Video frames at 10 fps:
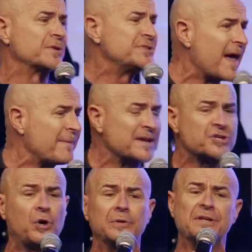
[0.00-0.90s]
There's none
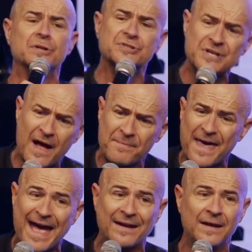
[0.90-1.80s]
that's holy. There's none
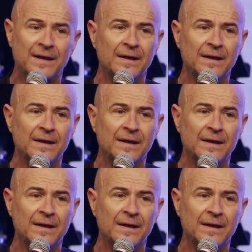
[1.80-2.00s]
that.